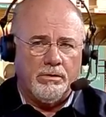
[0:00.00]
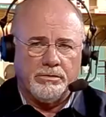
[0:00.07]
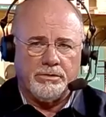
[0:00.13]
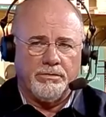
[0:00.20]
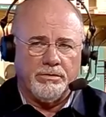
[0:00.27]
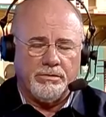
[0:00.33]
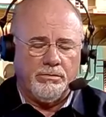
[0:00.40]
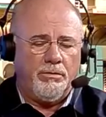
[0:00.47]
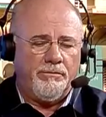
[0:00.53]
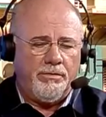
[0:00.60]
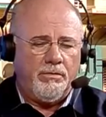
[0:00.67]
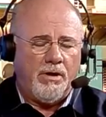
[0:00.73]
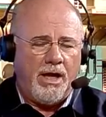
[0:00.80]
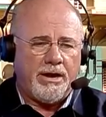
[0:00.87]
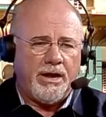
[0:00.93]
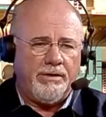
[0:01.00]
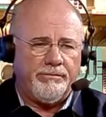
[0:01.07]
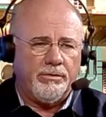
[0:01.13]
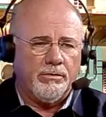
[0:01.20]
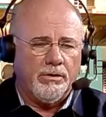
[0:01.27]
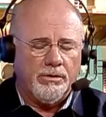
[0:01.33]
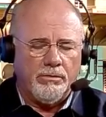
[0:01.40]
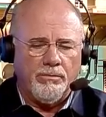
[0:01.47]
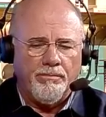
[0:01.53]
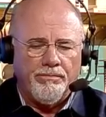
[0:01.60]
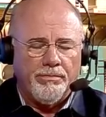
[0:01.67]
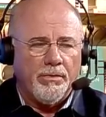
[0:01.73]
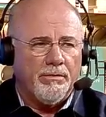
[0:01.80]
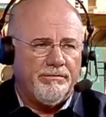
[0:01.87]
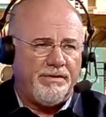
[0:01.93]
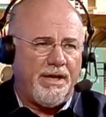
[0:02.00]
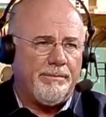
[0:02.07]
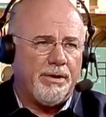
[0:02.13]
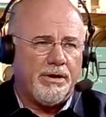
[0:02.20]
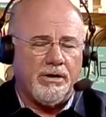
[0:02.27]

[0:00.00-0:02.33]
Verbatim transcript: So the two of you like have your little family